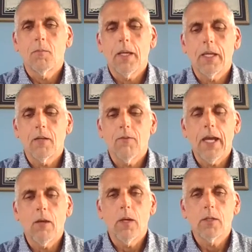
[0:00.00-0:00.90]
make an
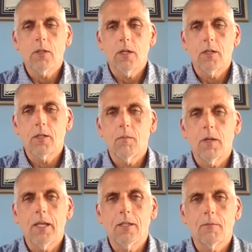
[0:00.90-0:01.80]
evaluation and
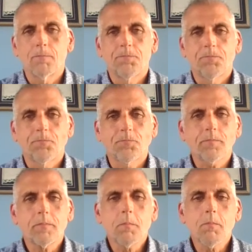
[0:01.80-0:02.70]
determination.
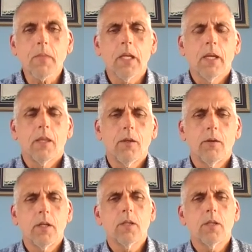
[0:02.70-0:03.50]
There